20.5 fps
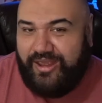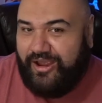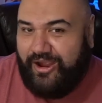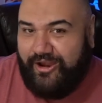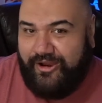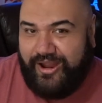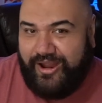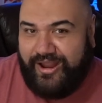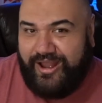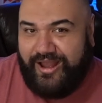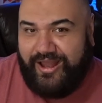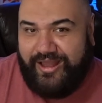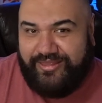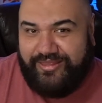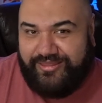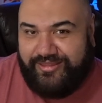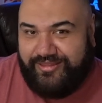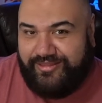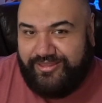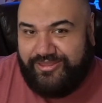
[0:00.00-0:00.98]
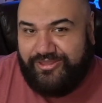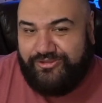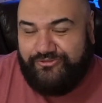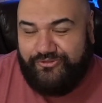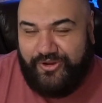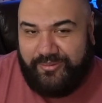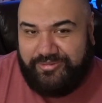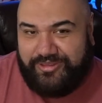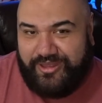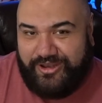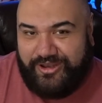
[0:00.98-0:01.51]
All right, guys, this is
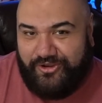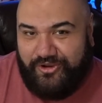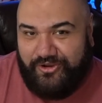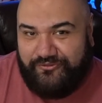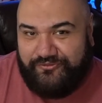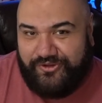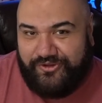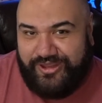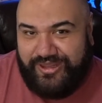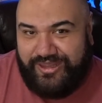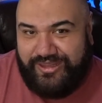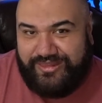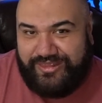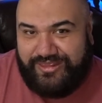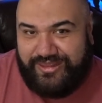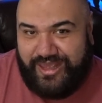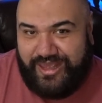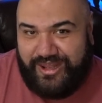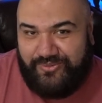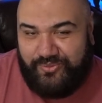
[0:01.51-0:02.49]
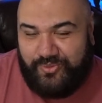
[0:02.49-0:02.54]
Rob signing off for ETN,